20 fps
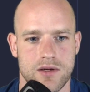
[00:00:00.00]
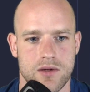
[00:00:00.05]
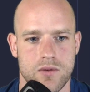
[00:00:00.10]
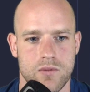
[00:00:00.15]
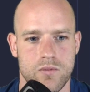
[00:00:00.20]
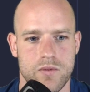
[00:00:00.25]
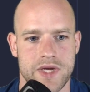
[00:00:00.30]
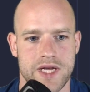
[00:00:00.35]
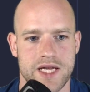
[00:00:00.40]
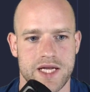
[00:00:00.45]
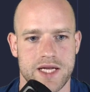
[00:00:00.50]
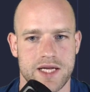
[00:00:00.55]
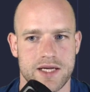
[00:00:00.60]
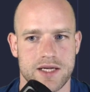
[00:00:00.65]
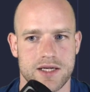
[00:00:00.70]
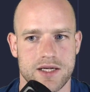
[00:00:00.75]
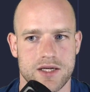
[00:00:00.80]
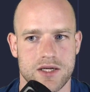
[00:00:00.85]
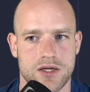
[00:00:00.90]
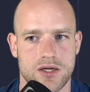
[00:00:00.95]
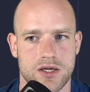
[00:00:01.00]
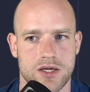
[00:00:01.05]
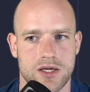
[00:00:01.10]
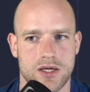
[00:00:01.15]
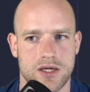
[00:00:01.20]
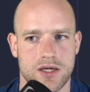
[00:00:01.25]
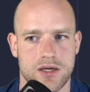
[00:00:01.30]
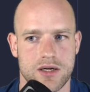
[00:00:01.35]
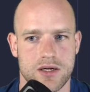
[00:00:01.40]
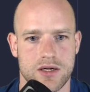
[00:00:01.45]
we
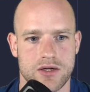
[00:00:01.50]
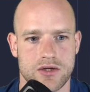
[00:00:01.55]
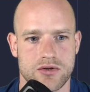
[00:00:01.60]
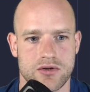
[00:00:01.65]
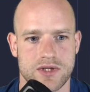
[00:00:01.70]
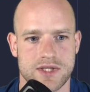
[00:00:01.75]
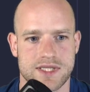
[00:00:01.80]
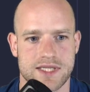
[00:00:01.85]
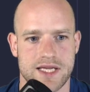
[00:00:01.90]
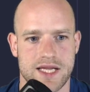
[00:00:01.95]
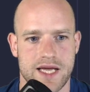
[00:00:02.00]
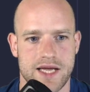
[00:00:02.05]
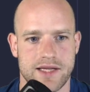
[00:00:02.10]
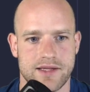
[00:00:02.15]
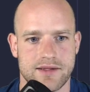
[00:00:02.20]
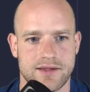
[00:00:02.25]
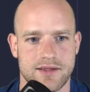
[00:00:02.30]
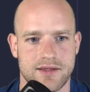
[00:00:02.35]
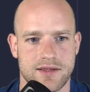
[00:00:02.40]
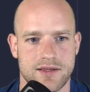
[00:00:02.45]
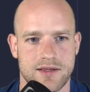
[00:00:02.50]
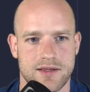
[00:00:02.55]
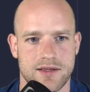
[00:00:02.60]
translate